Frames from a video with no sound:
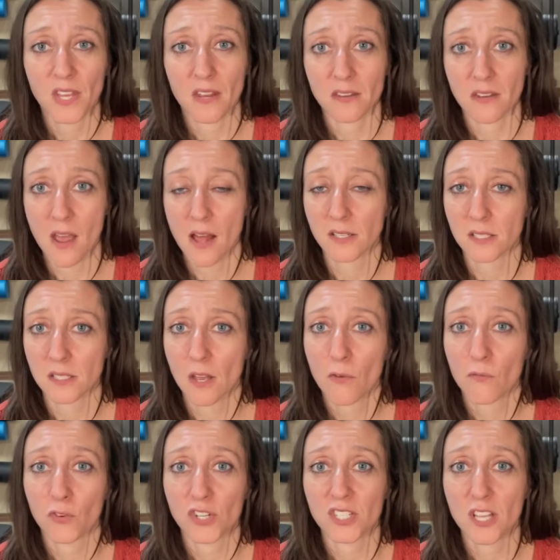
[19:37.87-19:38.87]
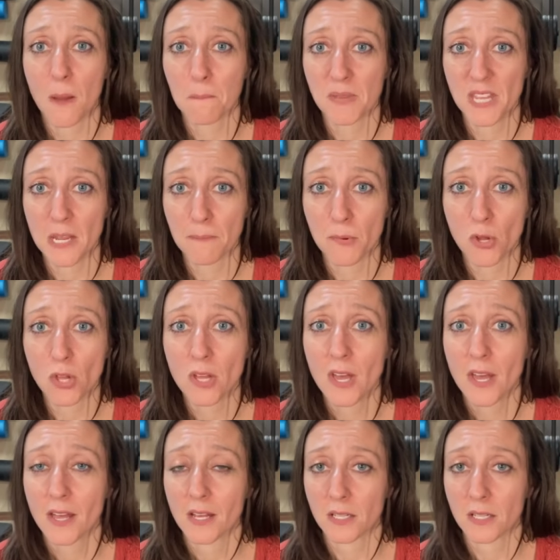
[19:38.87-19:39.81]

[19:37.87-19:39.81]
And yes, for some people,